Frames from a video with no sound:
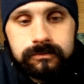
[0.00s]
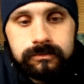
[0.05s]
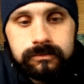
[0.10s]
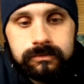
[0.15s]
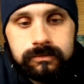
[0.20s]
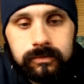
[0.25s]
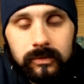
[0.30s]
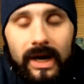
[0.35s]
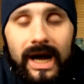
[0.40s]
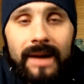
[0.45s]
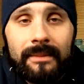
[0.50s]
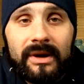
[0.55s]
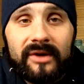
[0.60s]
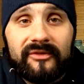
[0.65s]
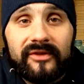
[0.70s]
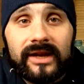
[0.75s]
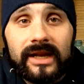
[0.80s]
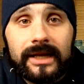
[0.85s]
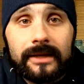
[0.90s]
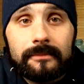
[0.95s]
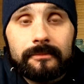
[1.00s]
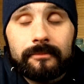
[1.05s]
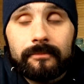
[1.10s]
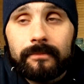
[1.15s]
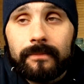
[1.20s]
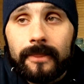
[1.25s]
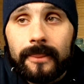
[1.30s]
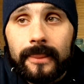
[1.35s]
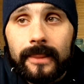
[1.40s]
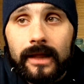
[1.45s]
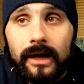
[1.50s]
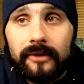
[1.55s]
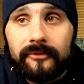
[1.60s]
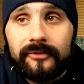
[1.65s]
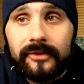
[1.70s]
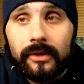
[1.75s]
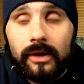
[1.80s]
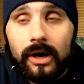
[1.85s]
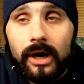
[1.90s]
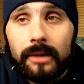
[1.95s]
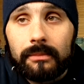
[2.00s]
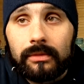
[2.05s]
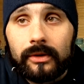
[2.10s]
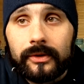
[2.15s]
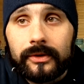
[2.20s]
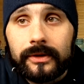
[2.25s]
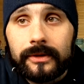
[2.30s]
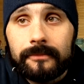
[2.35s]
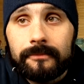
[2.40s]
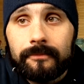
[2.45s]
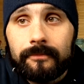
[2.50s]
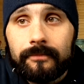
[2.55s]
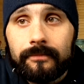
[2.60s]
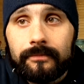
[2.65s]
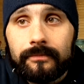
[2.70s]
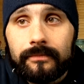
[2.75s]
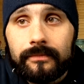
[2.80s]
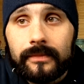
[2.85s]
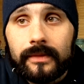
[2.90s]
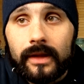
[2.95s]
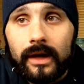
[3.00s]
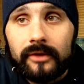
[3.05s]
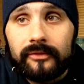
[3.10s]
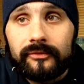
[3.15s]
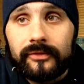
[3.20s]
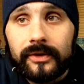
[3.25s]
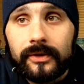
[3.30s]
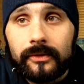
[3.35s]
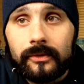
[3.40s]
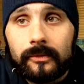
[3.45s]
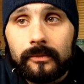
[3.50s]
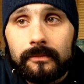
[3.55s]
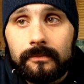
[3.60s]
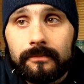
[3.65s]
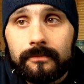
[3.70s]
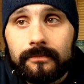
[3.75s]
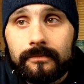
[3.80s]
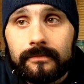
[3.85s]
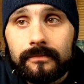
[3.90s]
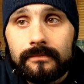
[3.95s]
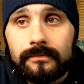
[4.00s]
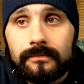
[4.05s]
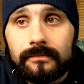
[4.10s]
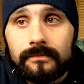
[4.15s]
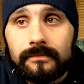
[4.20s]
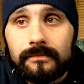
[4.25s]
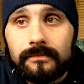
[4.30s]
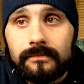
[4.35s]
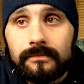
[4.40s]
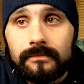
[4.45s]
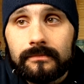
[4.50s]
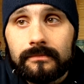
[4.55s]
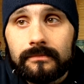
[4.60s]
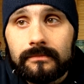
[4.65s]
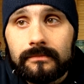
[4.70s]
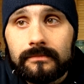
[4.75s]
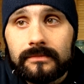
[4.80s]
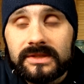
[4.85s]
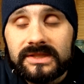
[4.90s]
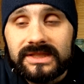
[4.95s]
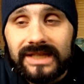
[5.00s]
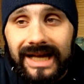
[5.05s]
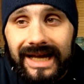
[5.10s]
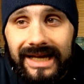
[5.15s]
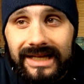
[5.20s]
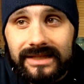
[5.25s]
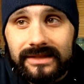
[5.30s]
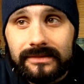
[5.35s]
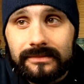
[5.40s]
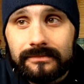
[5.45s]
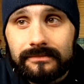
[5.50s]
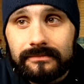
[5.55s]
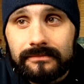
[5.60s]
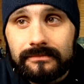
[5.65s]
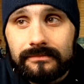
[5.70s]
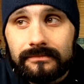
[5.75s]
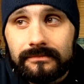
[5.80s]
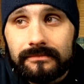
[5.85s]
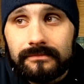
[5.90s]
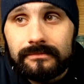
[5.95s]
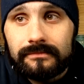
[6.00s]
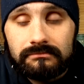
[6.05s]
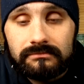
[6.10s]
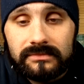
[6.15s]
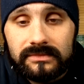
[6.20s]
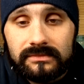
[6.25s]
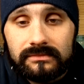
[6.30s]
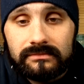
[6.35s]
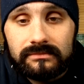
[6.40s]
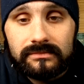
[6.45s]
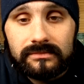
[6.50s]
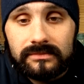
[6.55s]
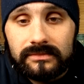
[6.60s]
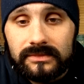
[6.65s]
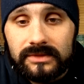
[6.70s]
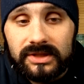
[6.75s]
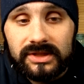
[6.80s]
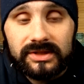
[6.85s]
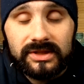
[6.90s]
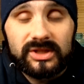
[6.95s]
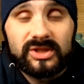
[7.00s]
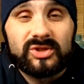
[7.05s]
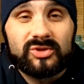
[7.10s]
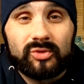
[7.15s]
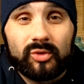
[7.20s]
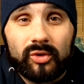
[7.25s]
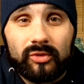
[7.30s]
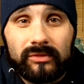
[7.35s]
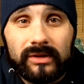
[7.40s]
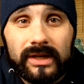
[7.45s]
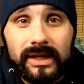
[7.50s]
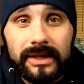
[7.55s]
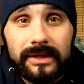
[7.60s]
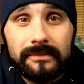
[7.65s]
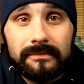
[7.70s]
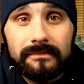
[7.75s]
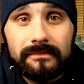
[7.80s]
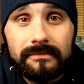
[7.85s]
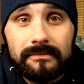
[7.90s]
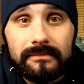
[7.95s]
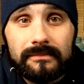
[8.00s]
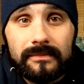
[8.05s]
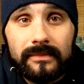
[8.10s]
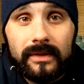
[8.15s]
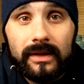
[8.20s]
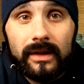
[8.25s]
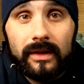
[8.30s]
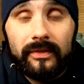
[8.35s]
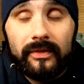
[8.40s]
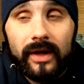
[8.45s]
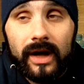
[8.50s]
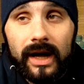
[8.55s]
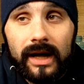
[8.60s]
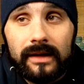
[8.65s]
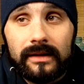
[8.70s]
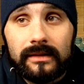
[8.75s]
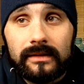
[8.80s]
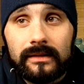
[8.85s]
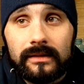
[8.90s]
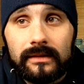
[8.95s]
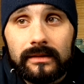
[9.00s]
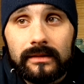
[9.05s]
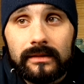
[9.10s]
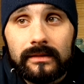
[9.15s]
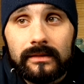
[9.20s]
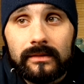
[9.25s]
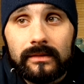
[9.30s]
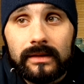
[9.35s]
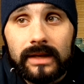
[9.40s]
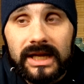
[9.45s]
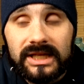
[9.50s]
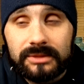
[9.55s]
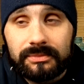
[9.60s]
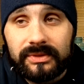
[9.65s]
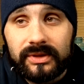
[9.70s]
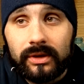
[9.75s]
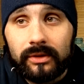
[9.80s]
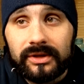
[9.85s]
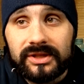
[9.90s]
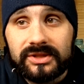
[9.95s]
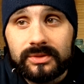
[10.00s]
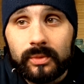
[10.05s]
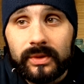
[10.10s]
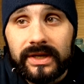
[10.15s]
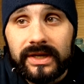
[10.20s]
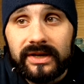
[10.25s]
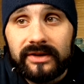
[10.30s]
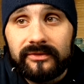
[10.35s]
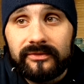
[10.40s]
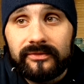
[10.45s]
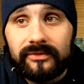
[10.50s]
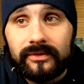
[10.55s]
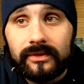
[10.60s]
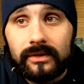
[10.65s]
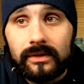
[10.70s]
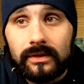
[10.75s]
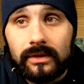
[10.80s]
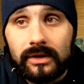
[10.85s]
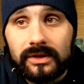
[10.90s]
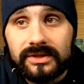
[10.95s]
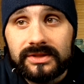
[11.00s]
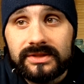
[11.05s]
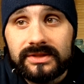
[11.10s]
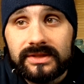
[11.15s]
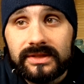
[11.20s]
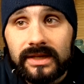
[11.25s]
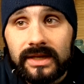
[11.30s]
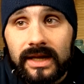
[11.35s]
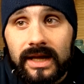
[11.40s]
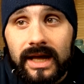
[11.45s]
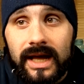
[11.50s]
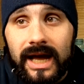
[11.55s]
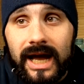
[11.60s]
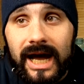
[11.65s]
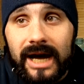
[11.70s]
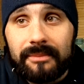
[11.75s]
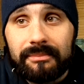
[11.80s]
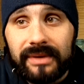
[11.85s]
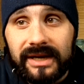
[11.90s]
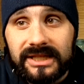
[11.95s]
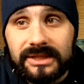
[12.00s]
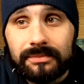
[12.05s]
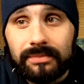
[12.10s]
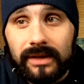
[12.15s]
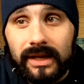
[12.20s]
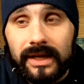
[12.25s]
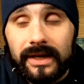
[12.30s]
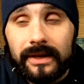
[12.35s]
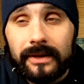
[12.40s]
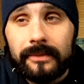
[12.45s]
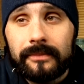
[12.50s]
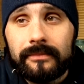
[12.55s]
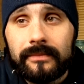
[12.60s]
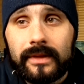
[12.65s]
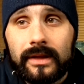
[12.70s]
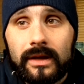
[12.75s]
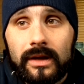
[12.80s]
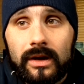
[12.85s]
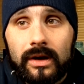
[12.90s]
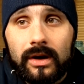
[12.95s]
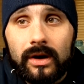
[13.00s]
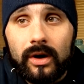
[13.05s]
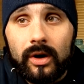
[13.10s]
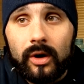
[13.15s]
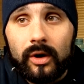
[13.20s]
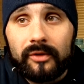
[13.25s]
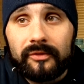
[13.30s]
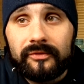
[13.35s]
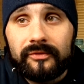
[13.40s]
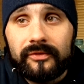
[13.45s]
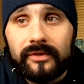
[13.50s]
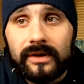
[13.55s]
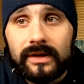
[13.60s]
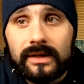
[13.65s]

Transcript: how am I feeling? I feel heartbroken. I feel sad. Just distraught, really. That, let's be honest, we have lost our best player of